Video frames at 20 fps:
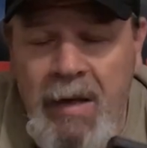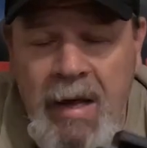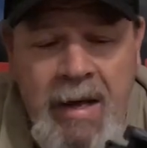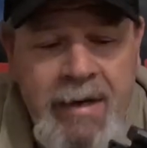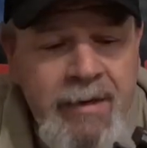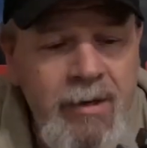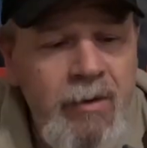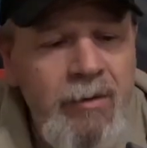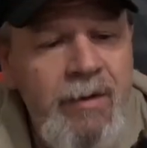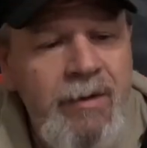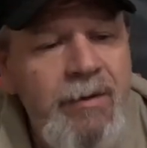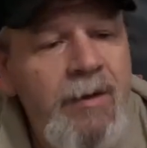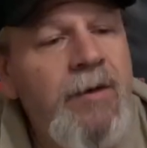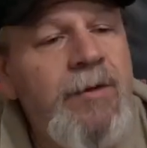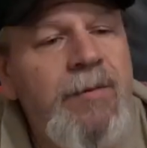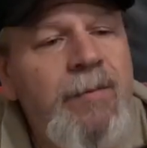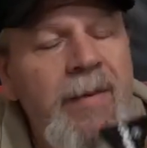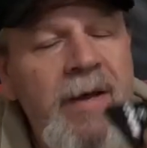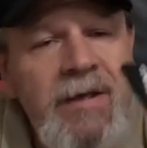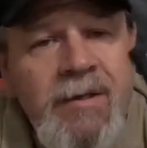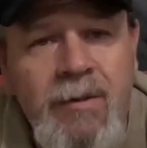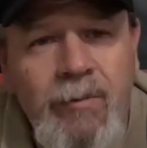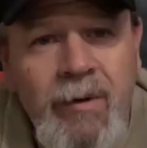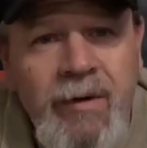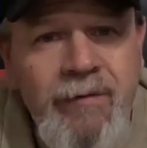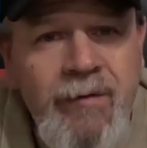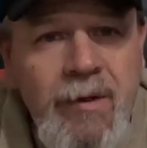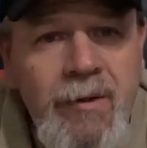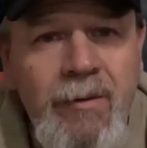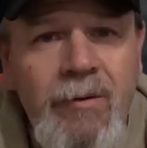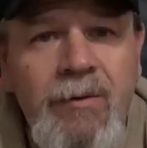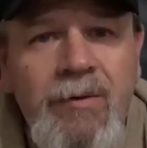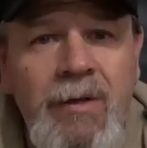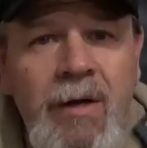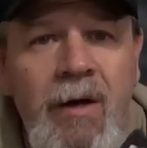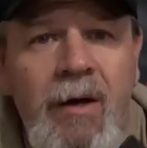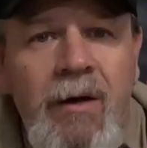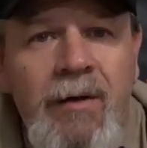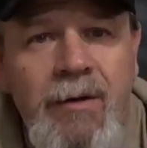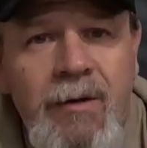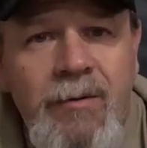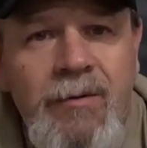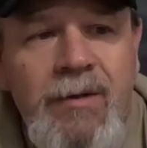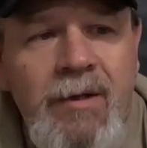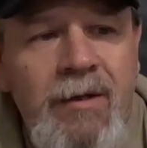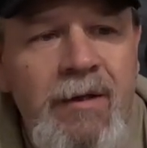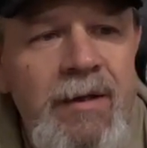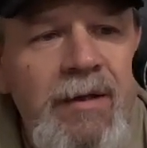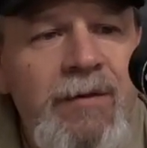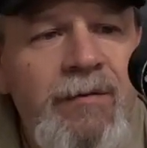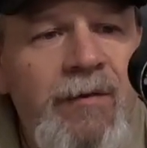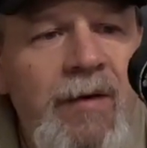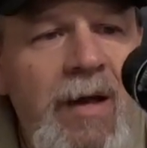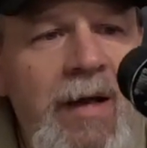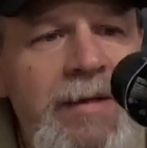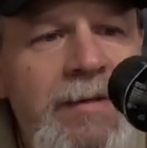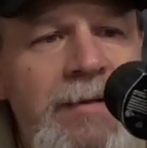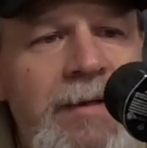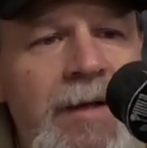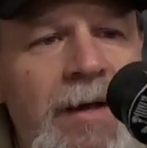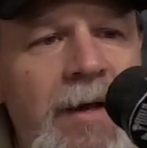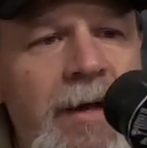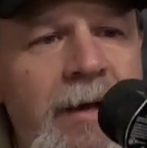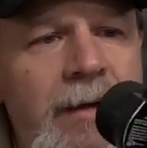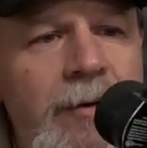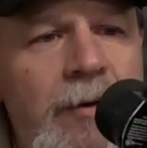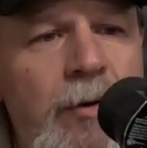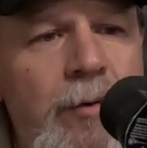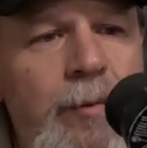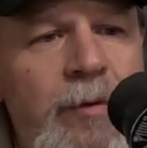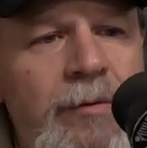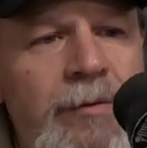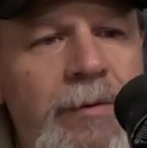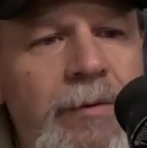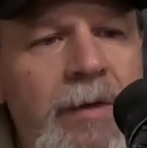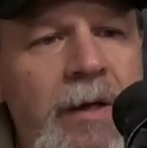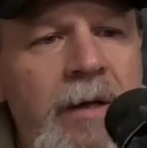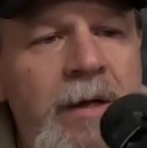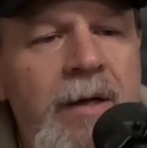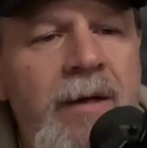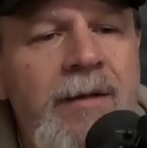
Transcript: I know that there's mixed reviews on using these FlySky Noble.